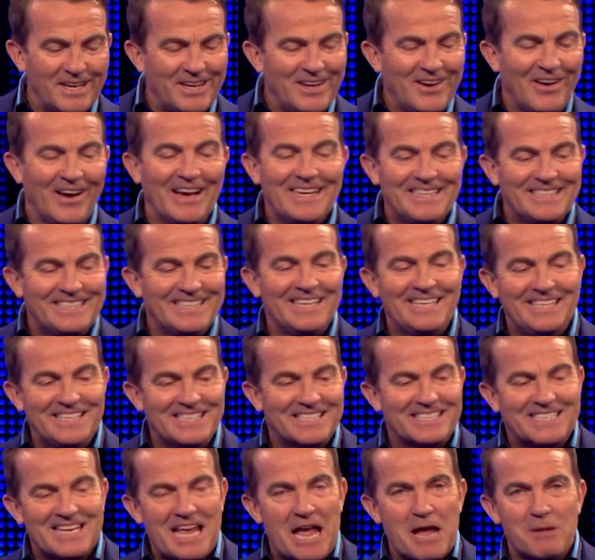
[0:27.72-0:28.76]
And at nineteen
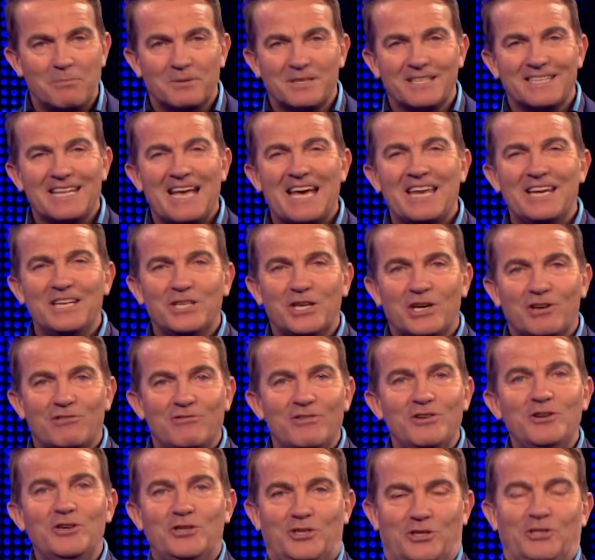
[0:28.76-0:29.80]
steps, that is
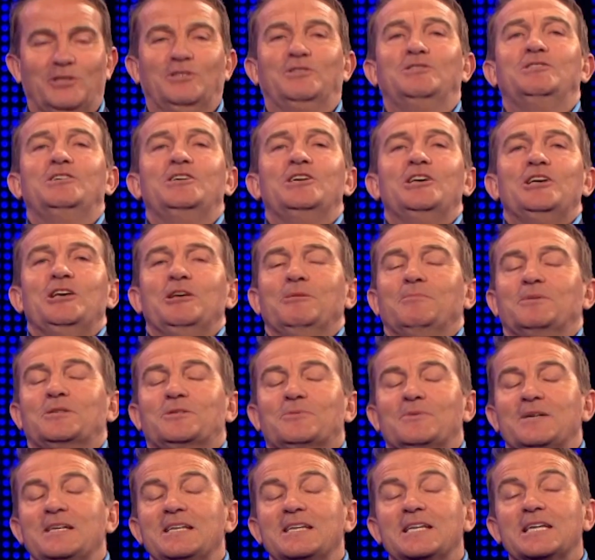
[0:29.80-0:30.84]
crucial
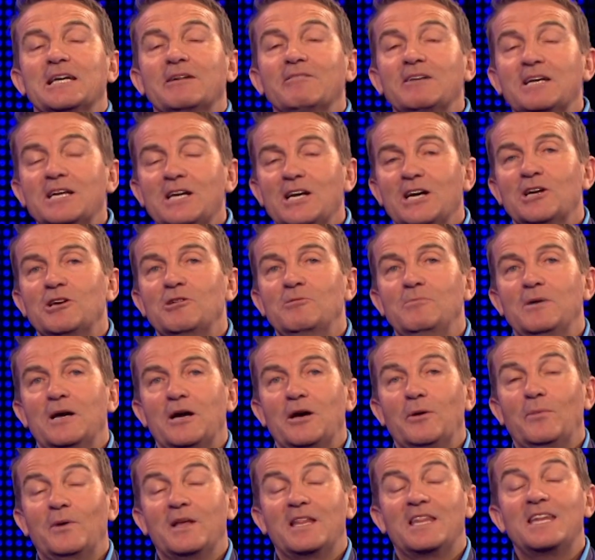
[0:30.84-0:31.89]
between going home
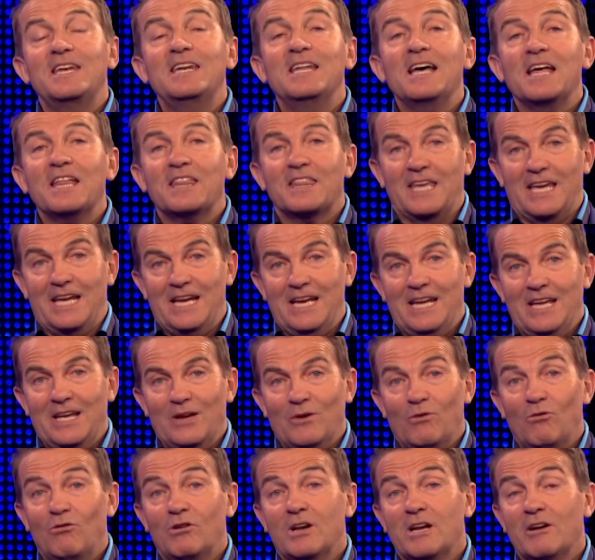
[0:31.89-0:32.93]
with nothing
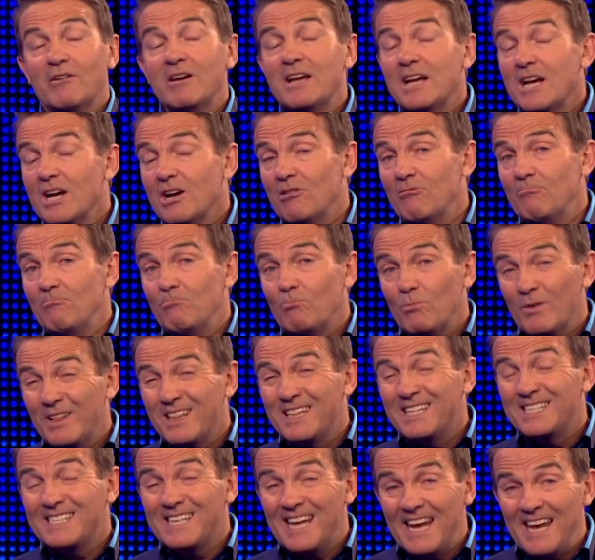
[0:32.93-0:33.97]
or going home with
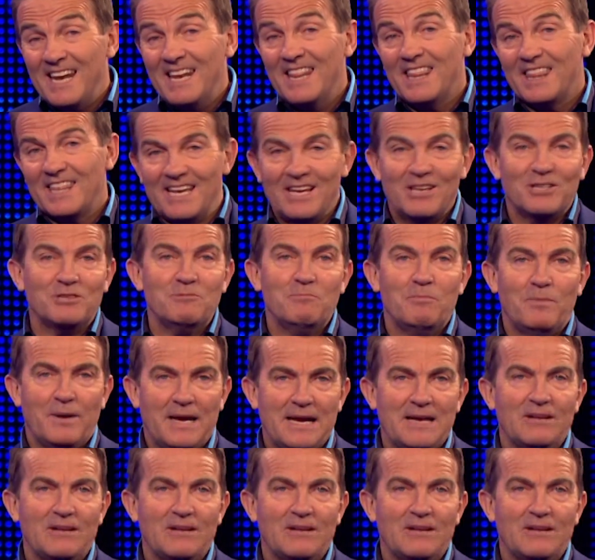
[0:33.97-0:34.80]
ten thousand